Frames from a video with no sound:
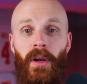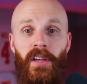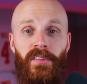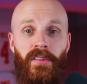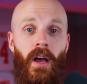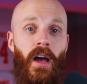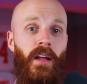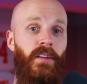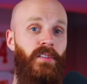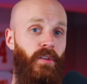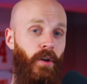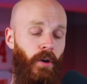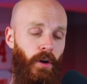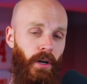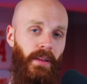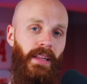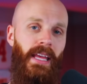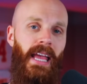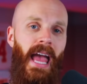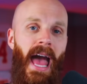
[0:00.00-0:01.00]
Prescott's
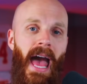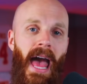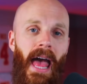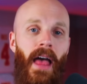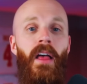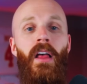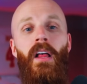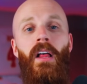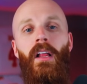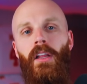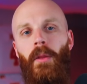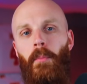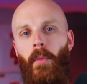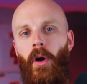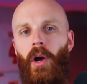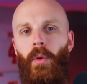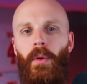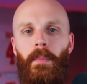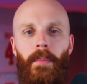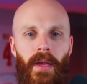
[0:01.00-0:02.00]
currently at.
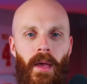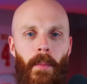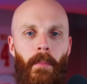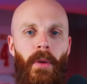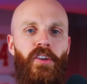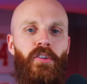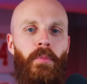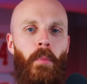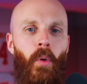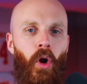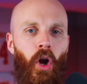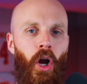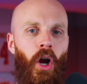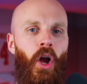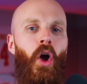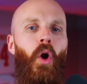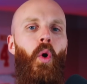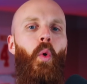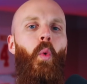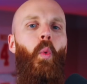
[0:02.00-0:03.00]
Lamar would be a much more
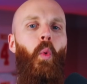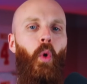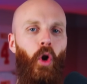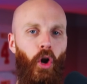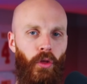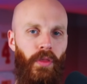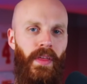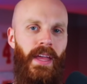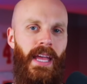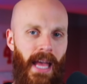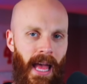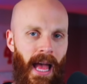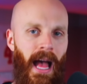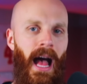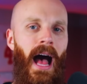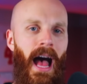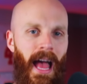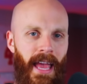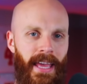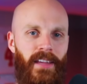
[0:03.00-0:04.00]
worthy
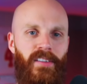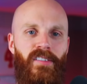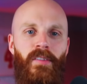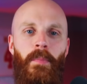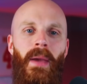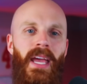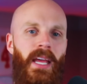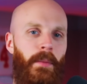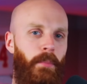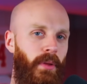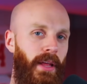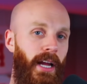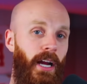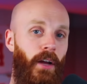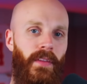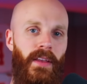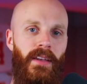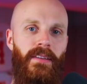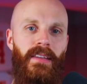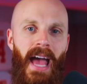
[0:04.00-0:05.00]
highest paid player
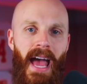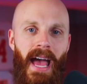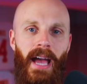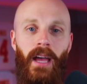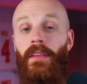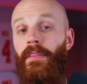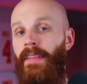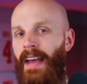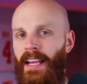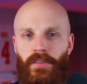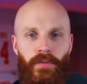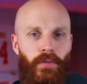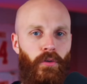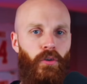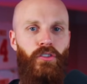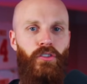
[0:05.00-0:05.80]
than Dak, that's for